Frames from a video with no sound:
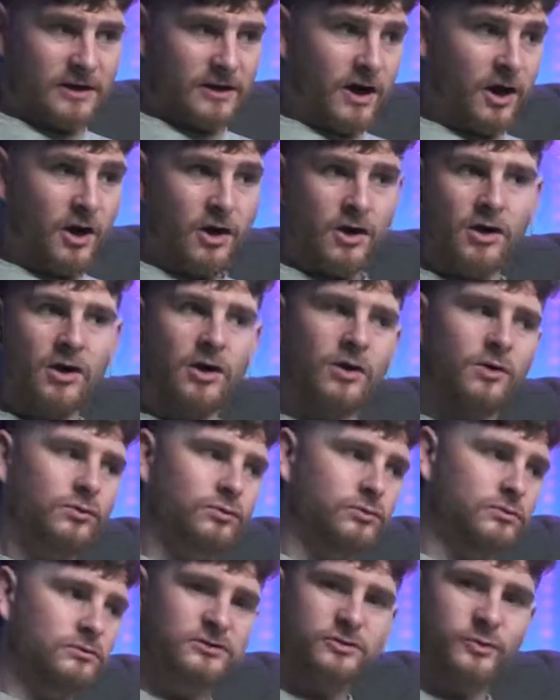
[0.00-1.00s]
a
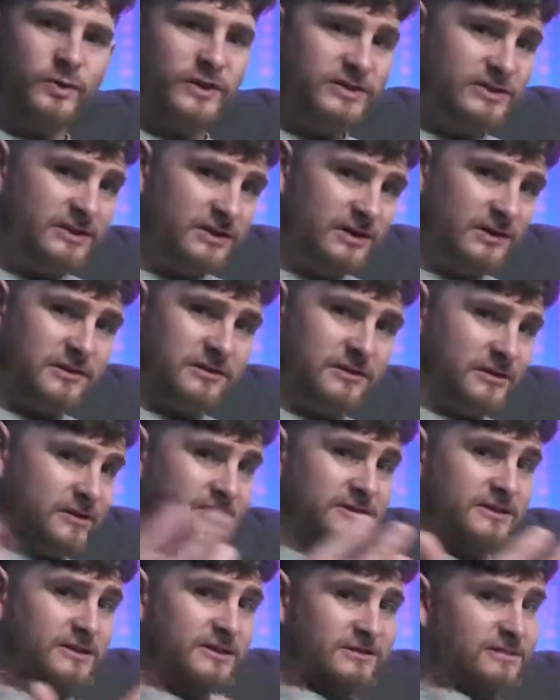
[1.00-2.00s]
whole 20,
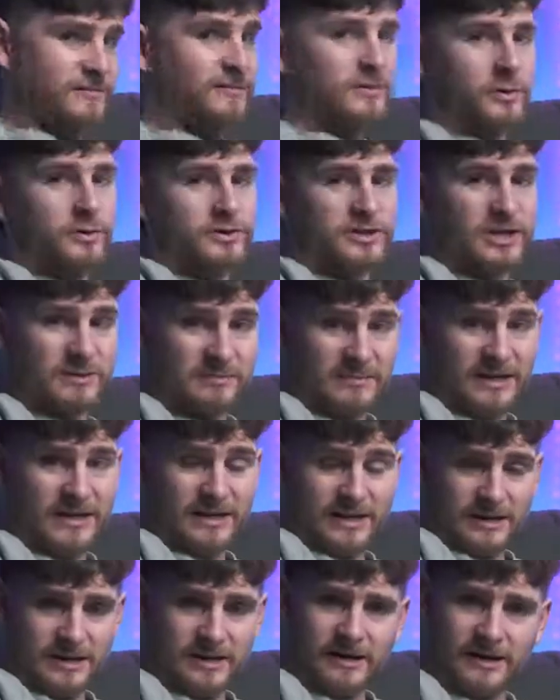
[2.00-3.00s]
30, 40
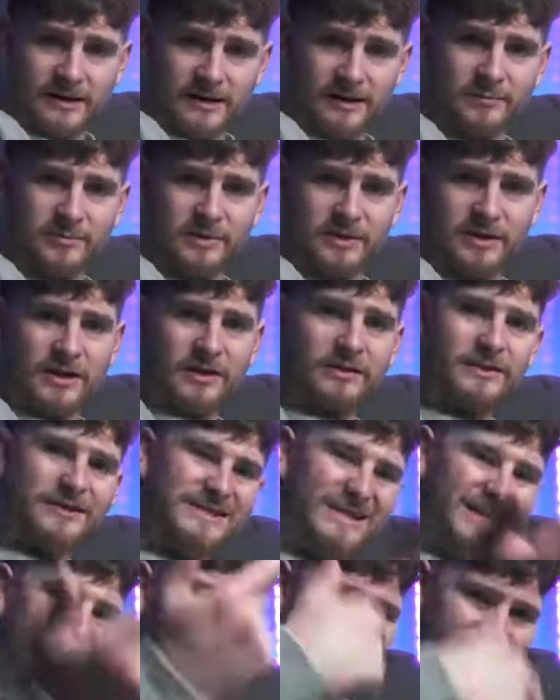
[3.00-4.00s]
minute clip
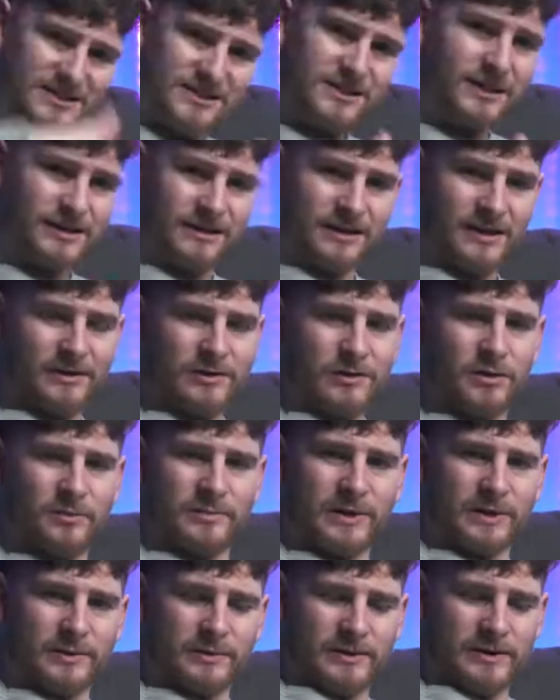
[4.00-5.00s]
that's inside that
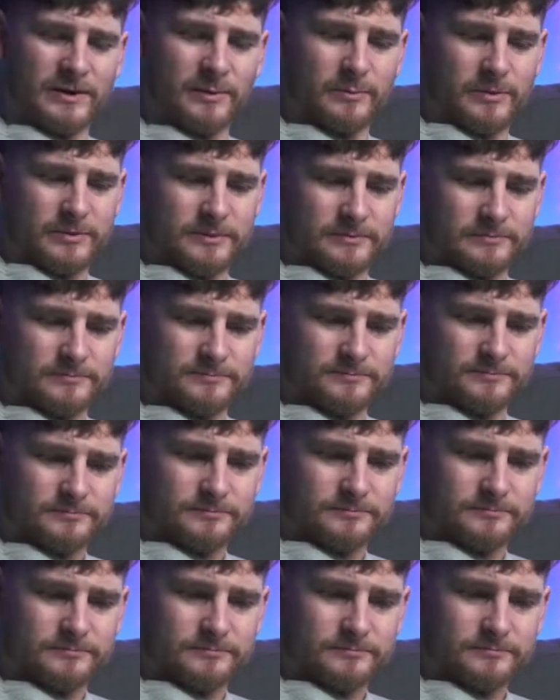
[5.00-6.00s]
compound clip.
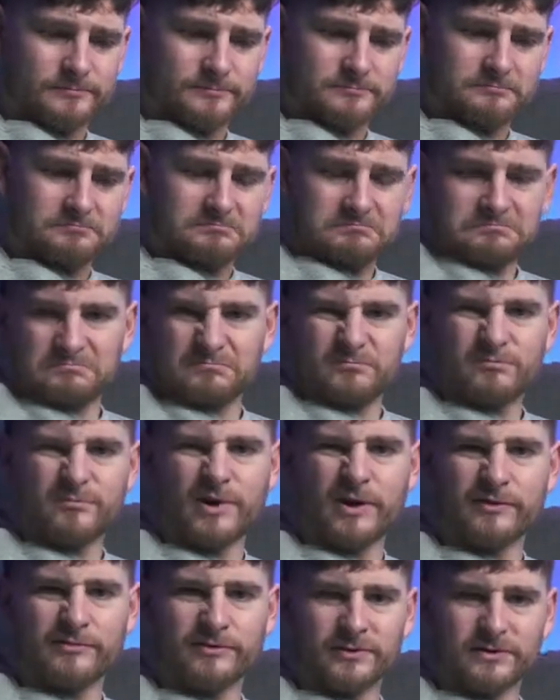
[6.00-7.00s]

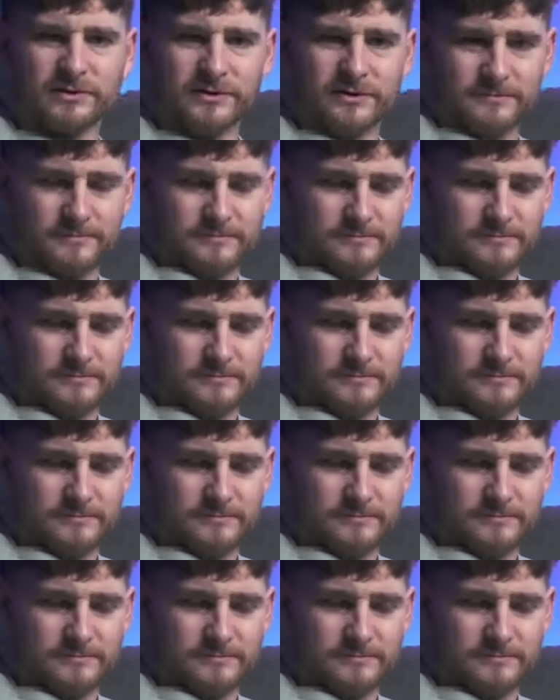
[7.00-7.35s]
Preference.